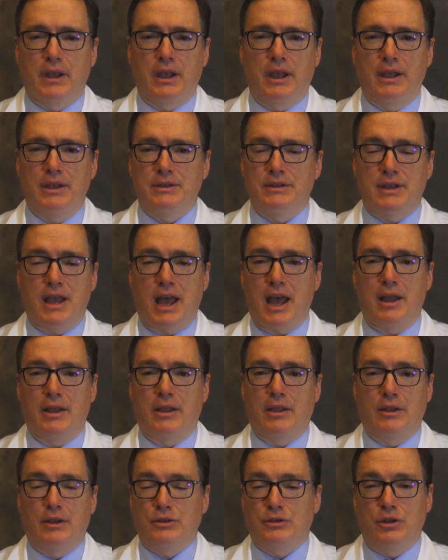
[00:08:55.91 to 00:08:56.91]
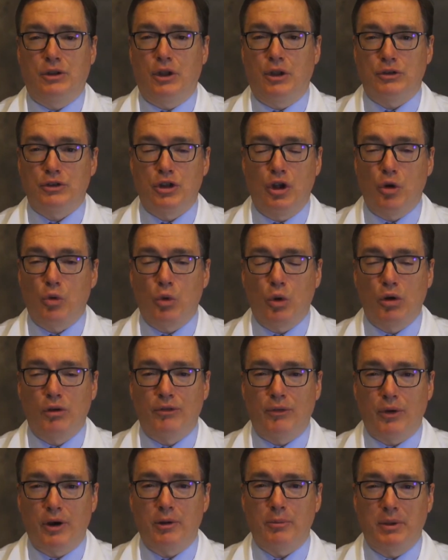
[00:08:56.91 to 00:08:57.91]
there's no role
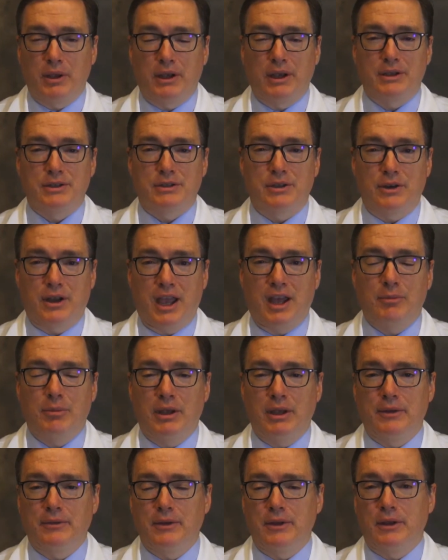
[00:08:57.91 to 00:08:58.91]
for it, because there can be